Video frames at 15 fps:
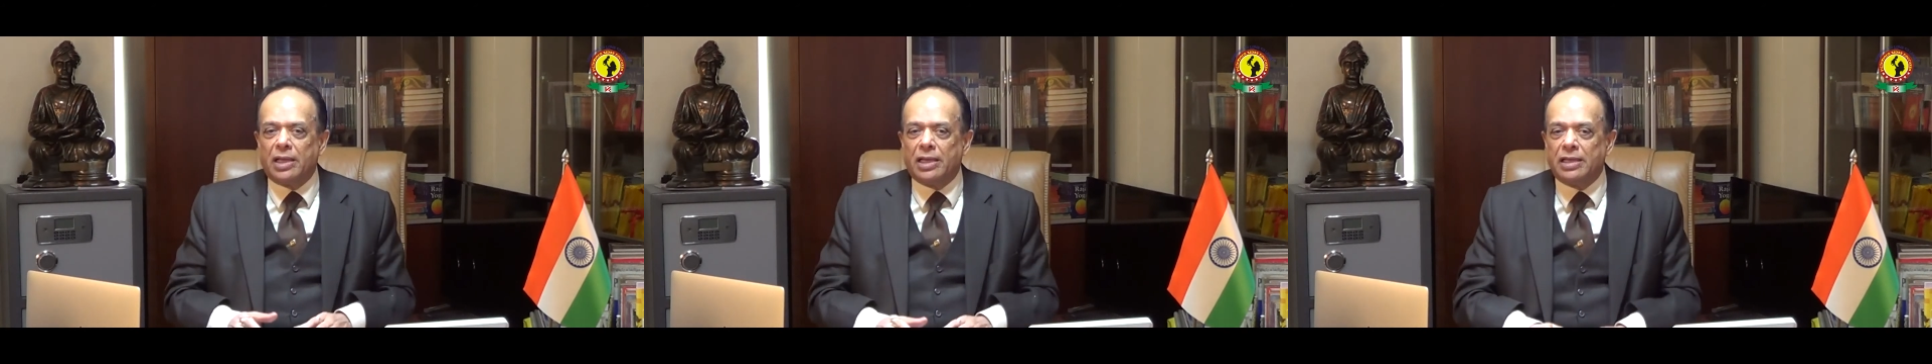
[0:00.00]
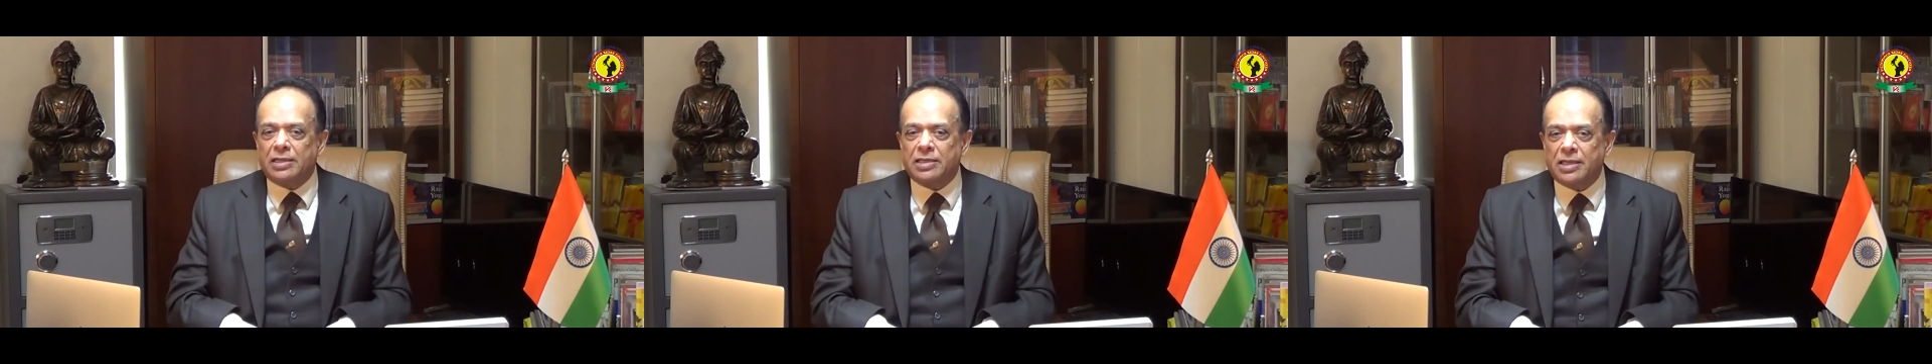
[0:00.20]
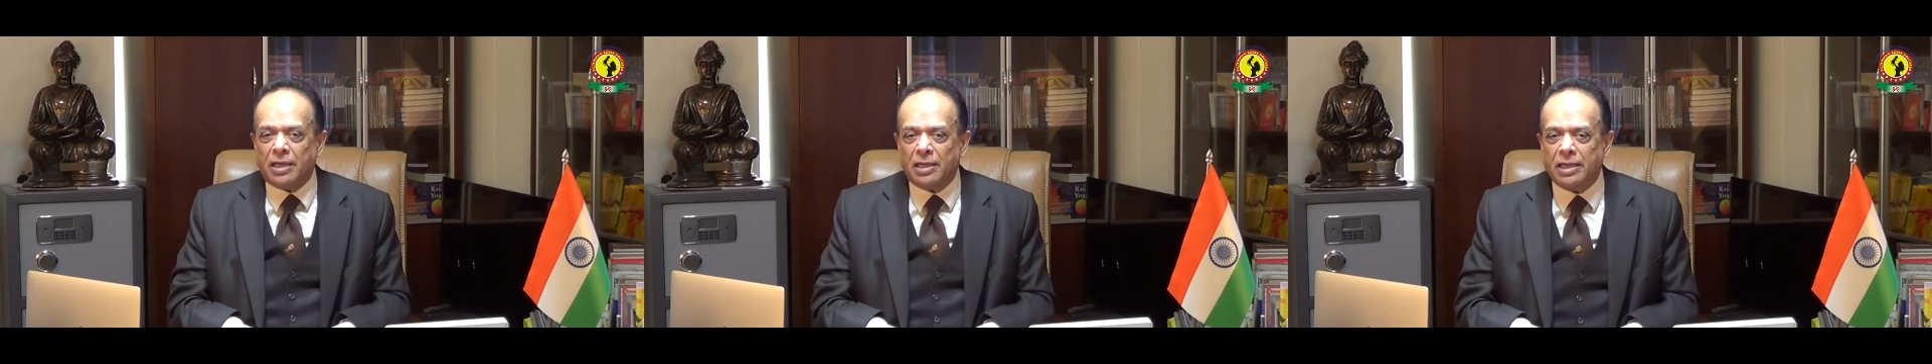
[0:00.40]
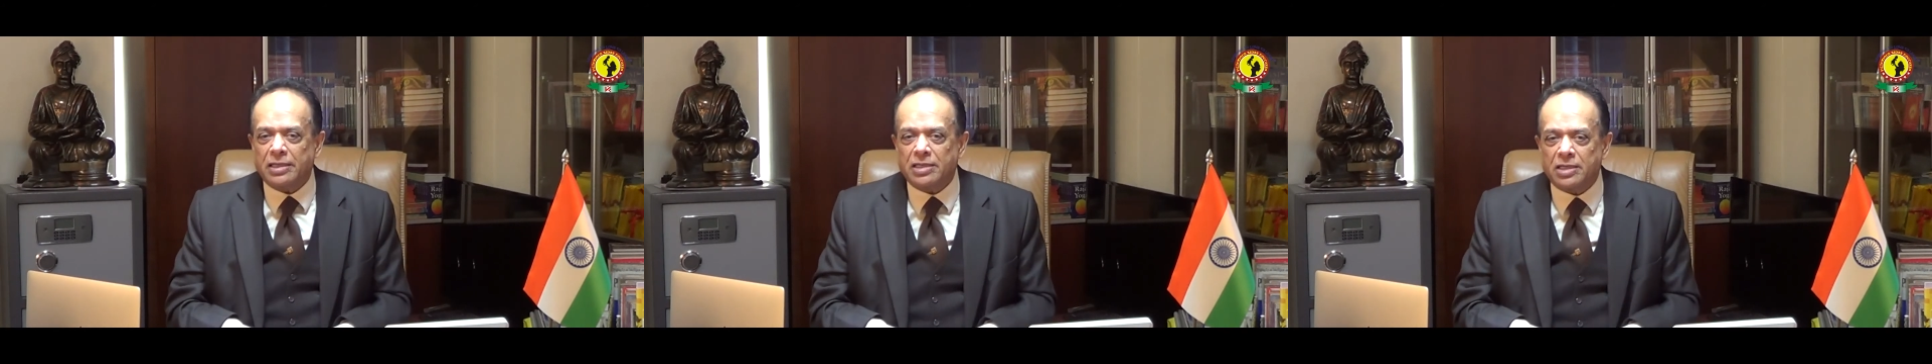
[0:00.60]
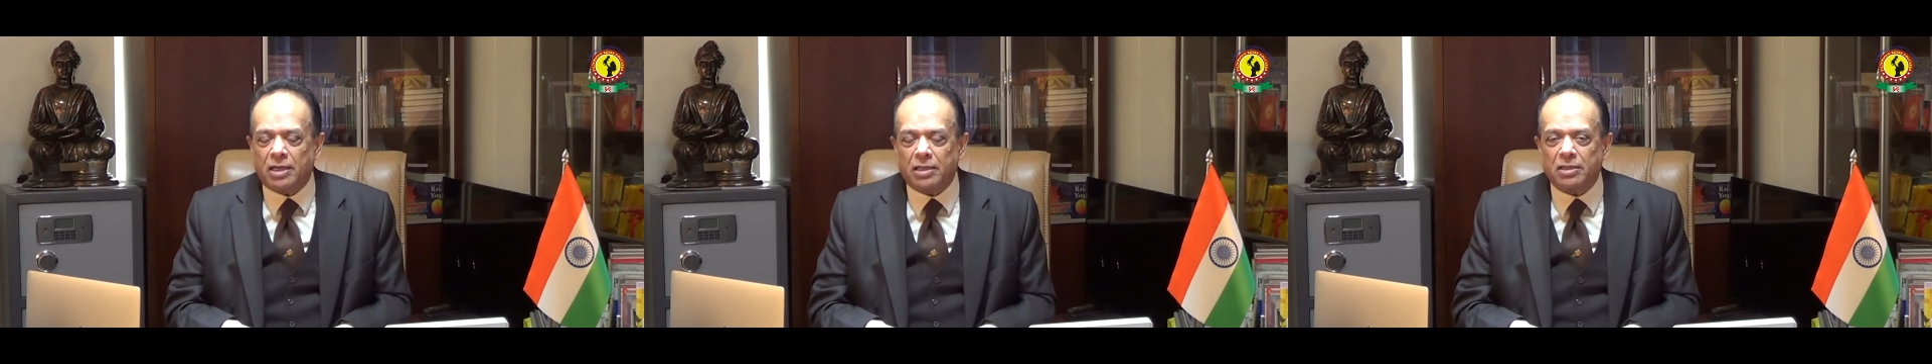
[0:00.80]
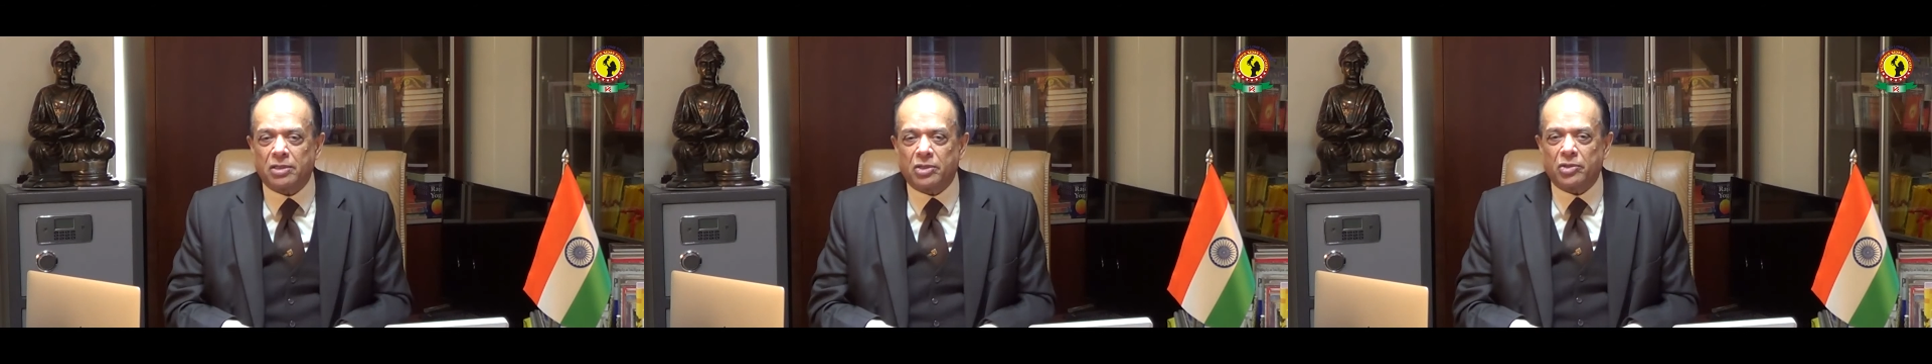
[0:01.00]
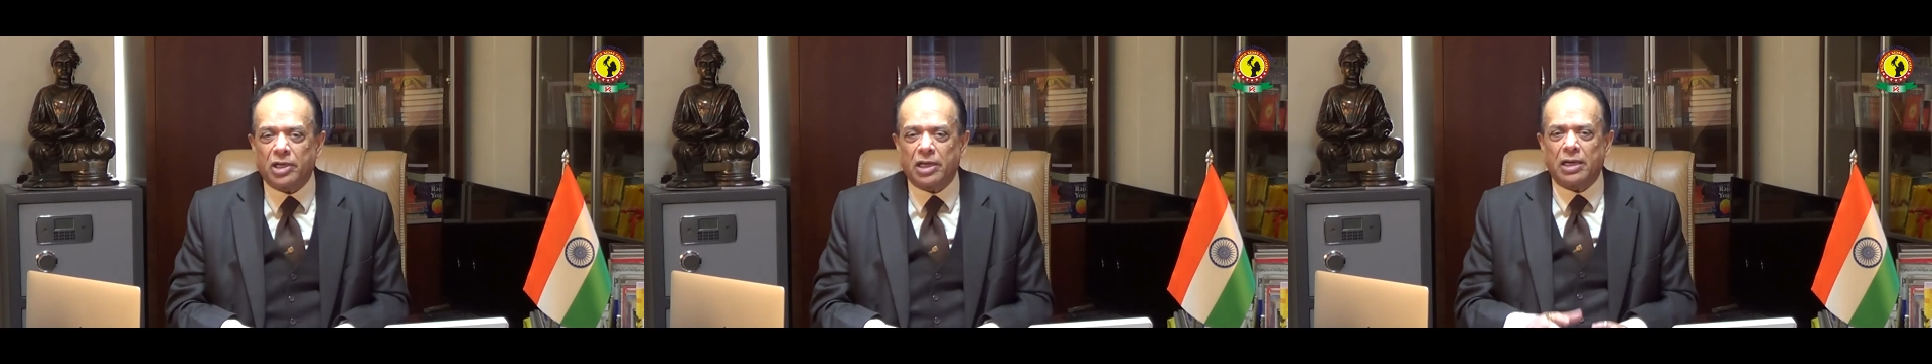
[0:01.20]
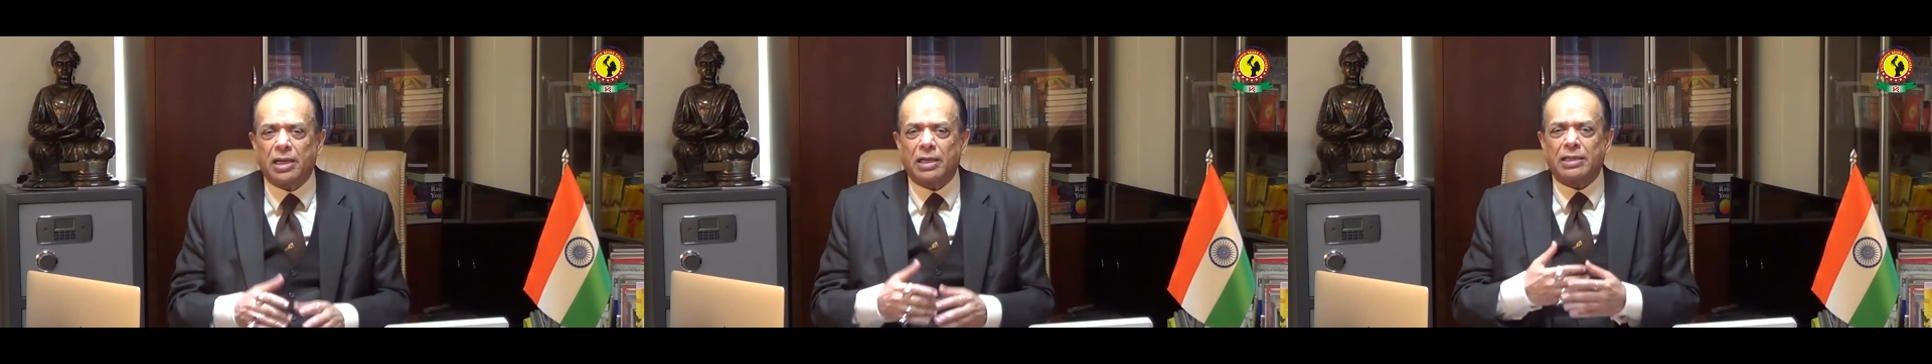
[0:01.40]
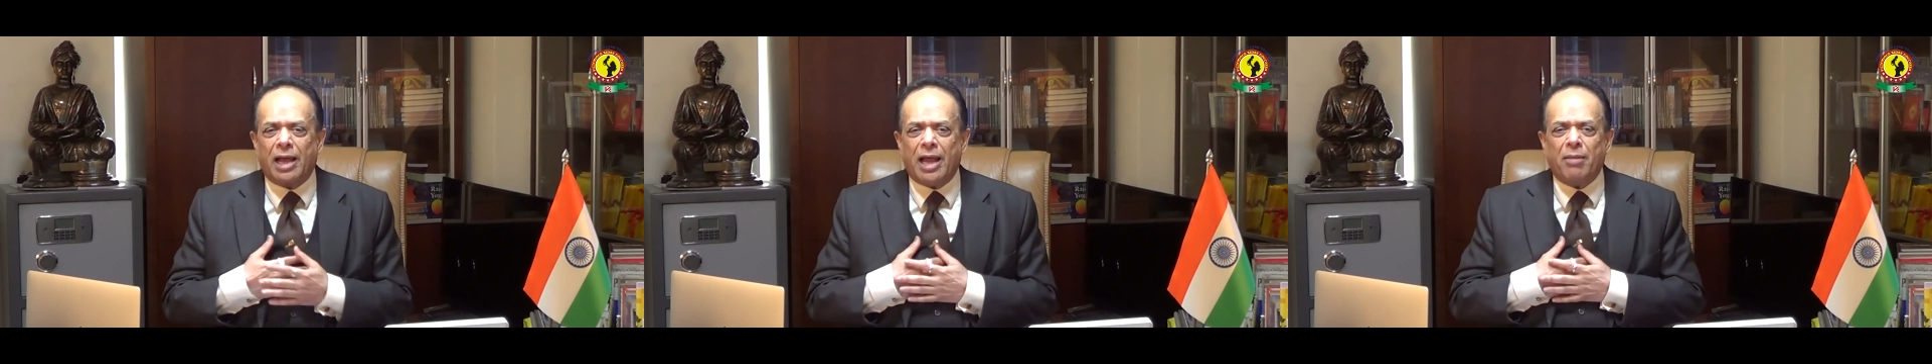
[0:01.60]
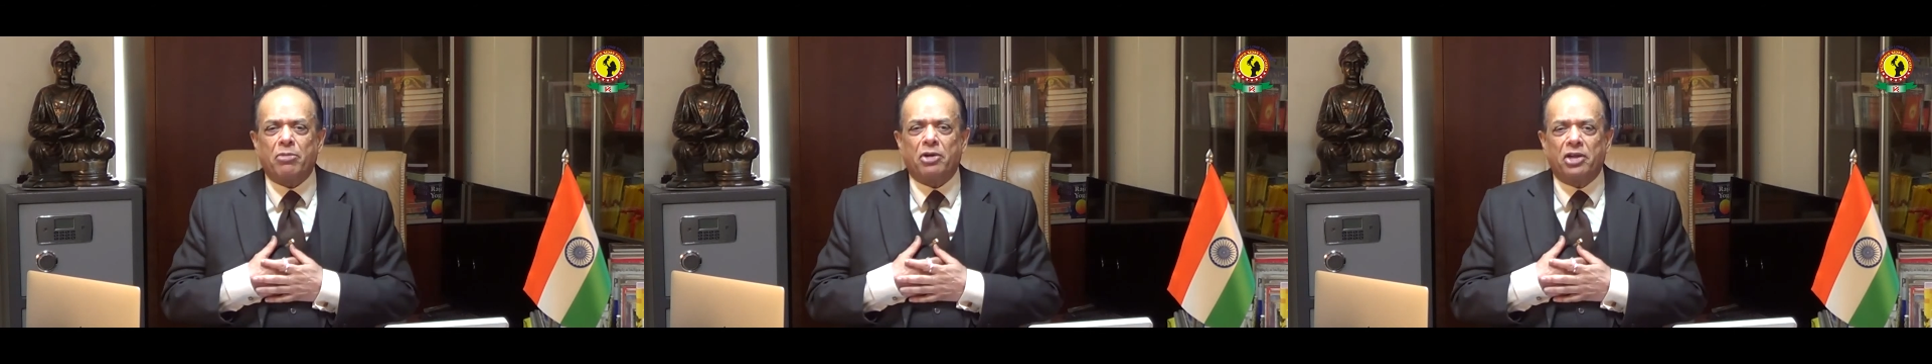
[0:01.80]
he suddenly started to realize,
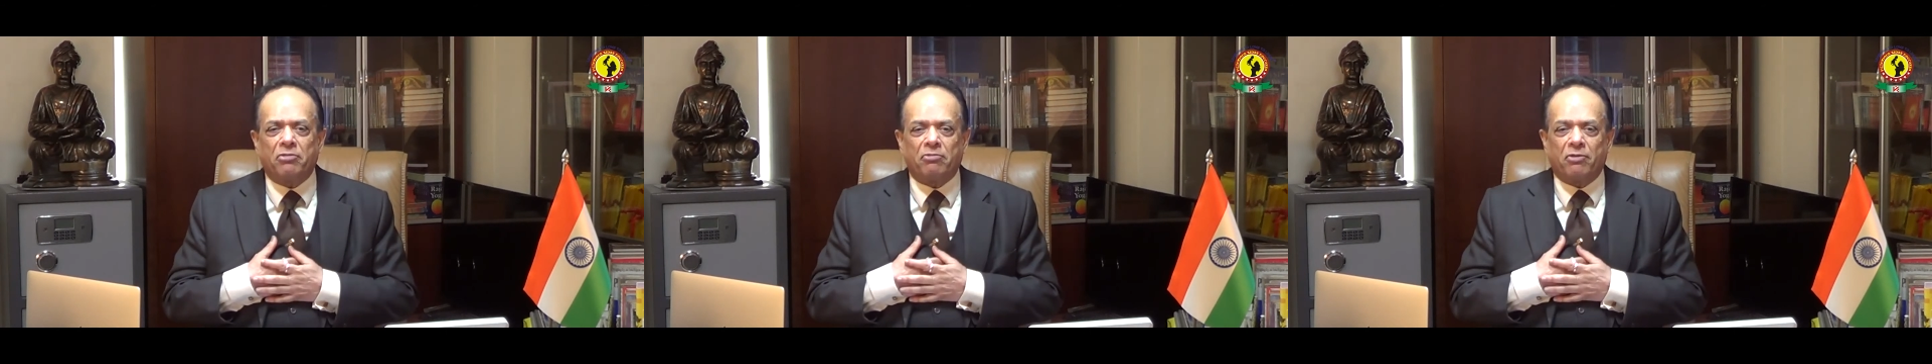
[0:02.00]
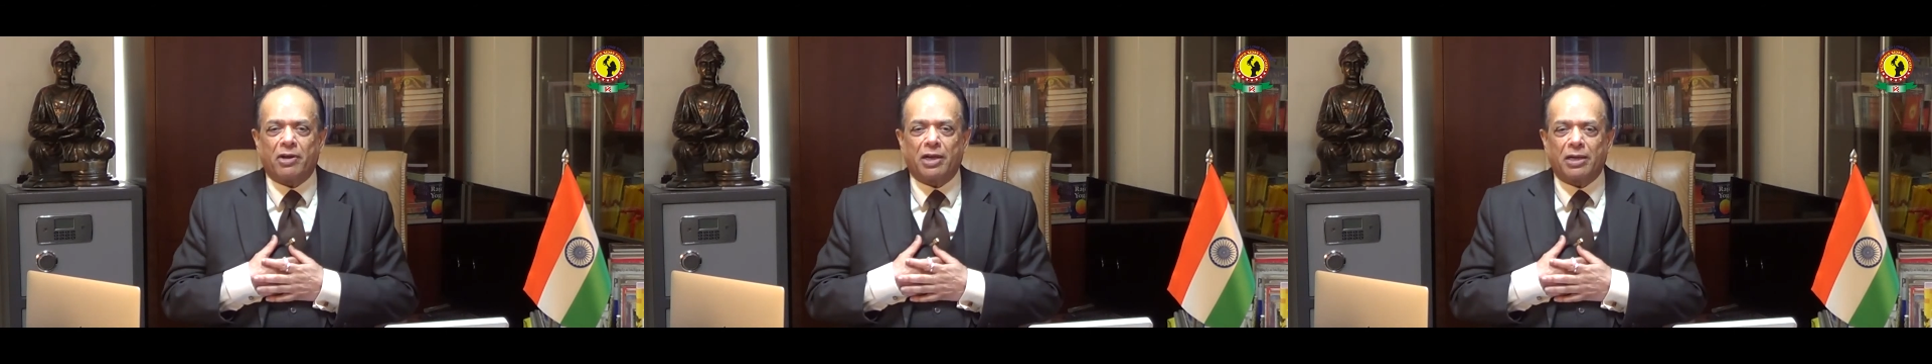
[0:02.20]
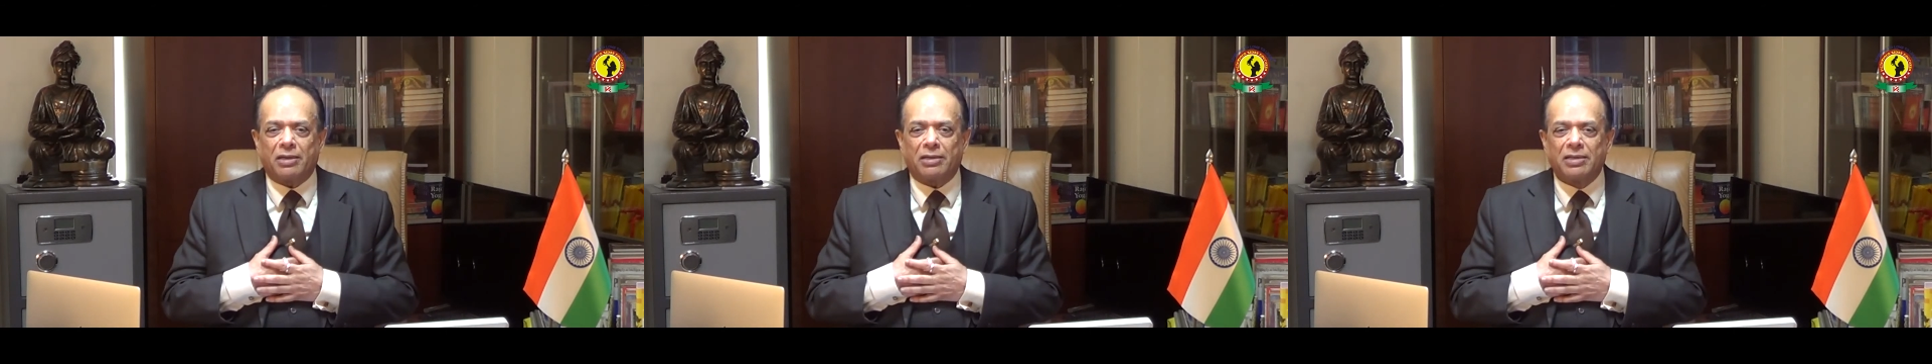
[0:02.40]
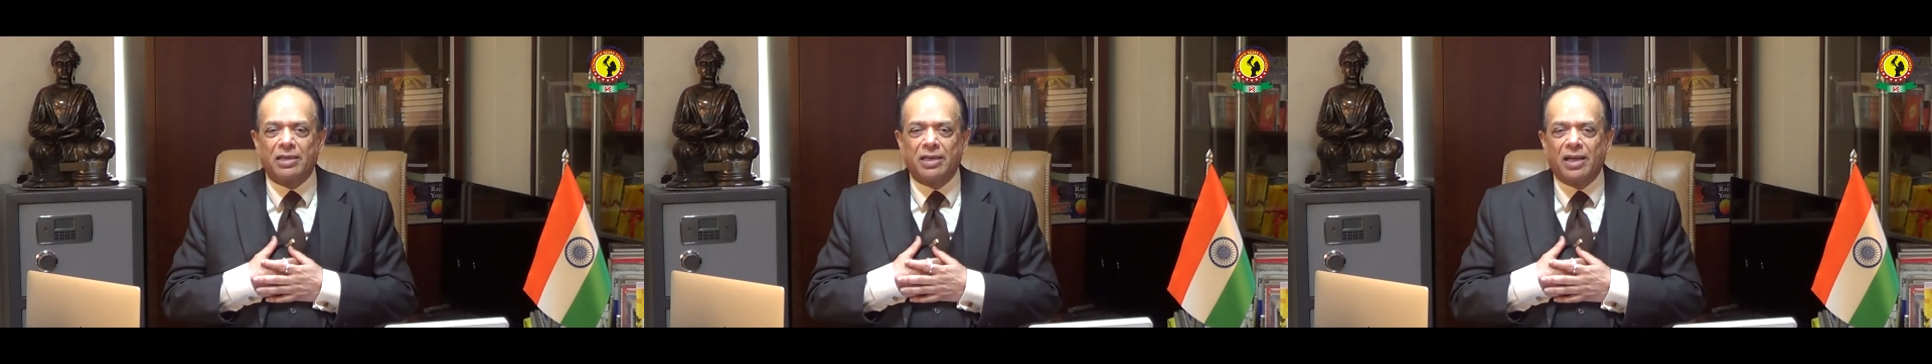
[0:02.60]
I am different.